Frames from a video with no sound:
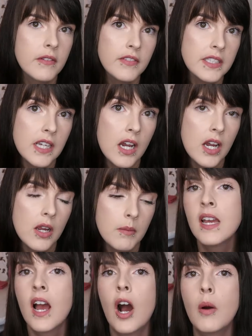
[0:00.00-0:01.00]
video.
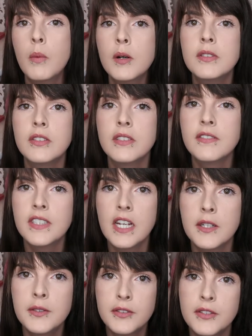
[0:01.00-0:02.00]
I will be doing a
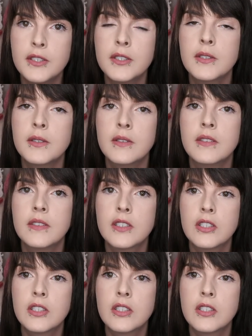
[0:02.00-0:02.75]
video soon,